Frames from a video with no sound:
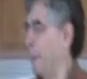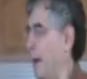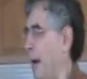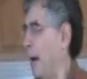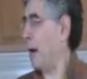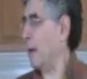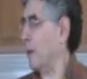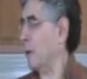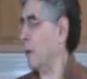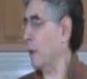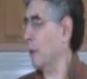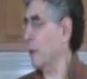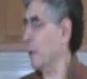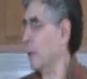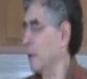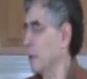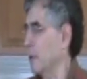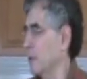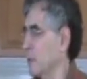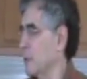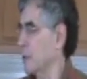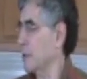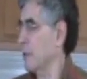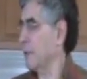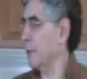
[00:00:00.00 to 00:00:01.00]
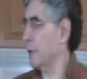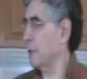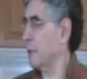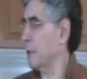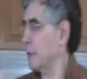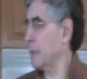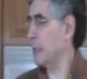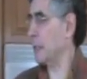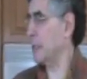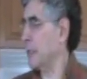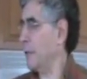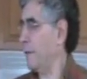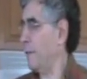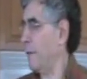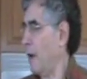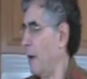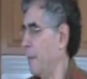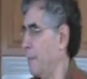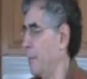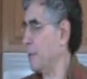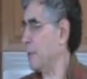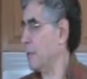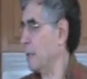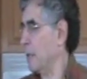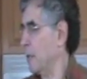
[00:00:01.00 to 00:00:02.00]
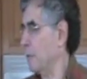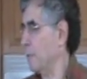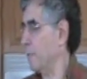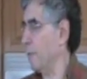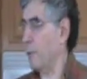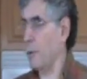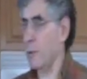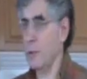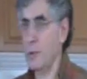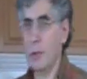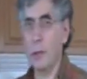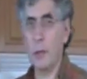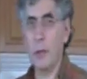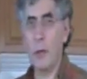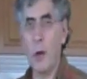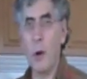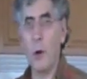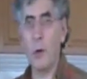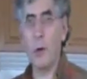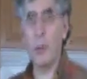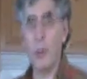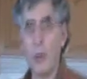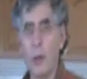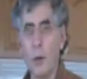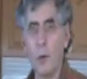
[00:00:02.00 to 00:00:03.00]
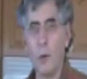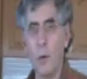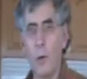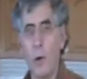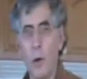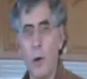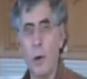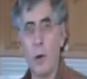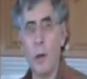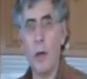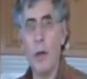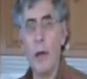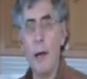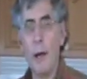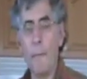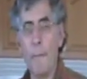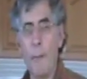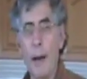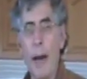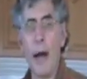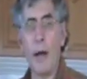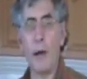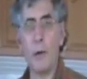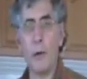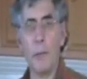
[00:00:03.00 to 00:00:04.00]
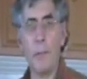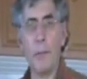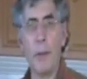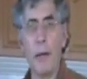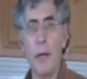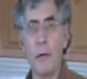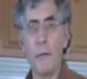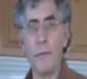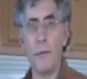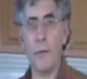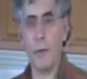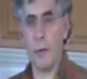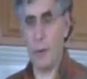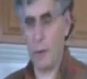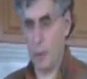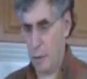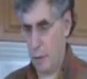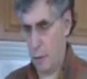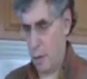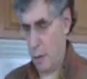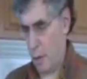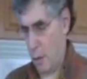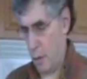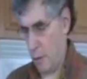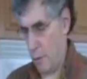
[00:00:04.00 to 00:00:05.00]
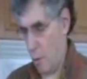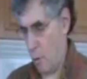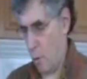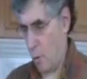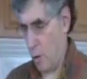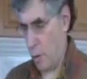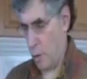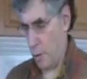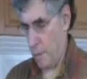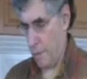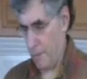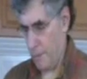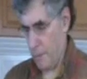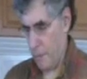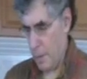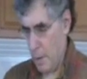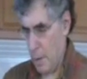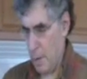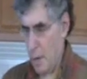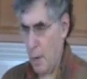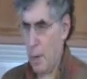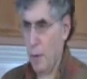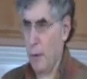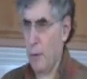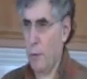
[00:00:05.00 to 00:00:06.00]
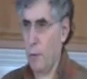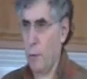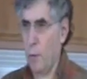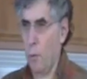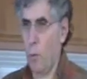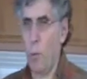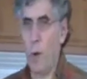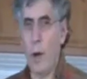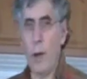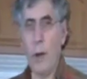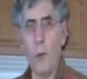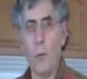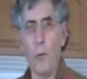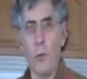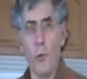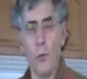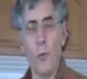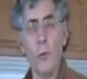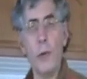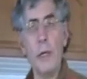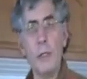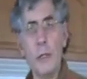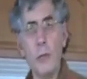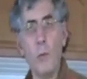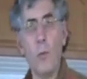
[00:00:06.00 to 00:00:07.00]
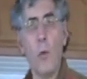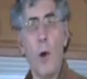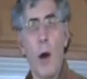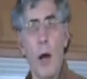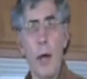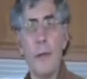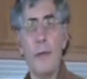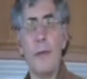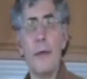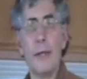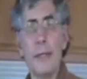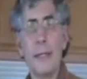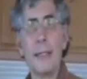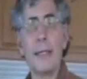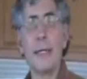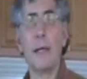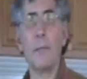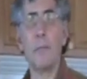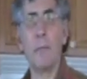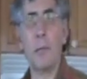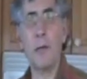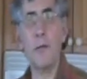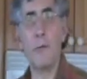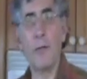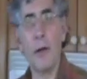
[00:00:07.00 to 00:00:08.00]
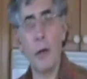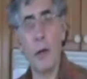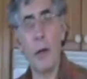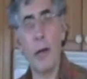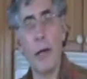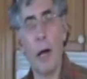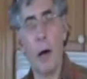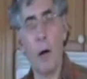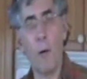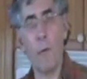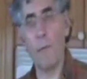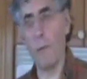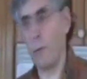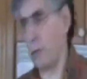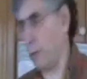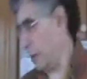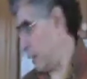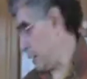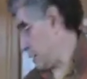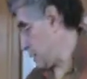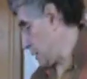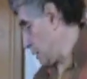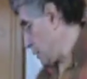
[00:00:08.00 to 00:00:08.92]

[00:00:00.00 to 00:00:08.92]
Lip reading: powder, 65% virgin coconut oil, powder made from the oil. The reason why this can be very helpful is